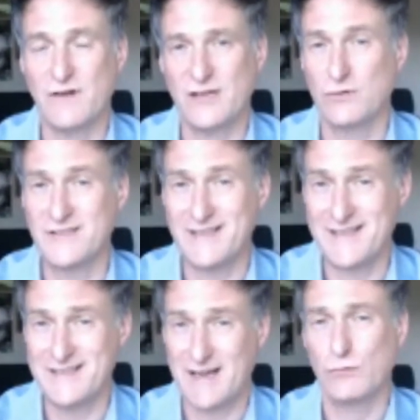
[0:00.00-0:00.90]
and you'll find all
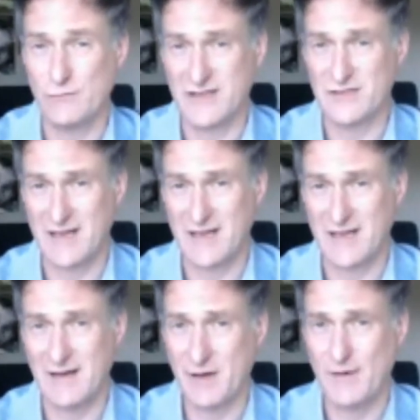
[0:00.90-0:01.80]
the details
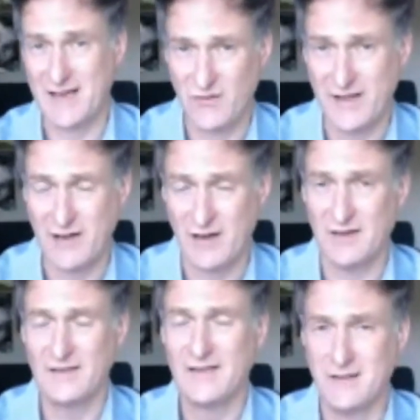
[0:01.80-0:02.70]
there about what they
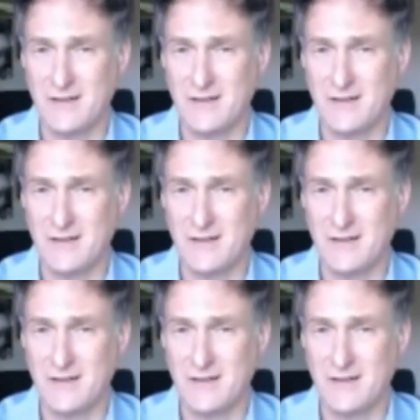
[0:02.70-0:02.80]
are.